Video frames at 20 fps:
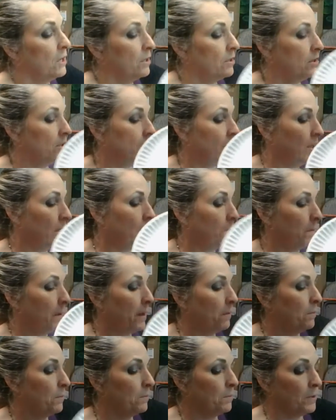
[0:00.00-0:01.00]
going to get a
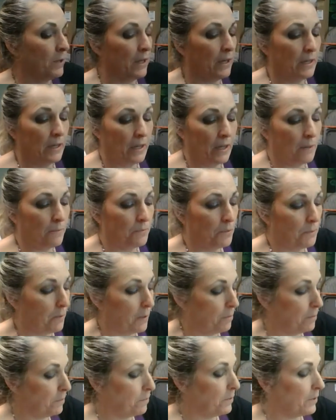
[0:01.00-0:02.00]
paper plate, empty
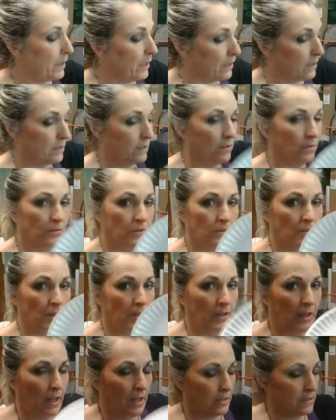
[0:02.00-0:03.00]
paper plate, just like
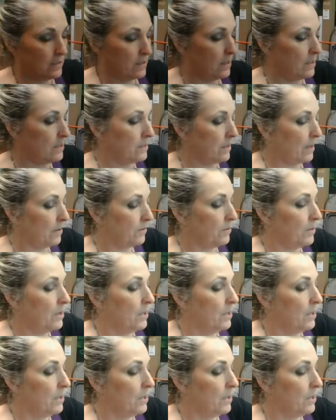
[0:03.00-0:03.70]
that, set it down.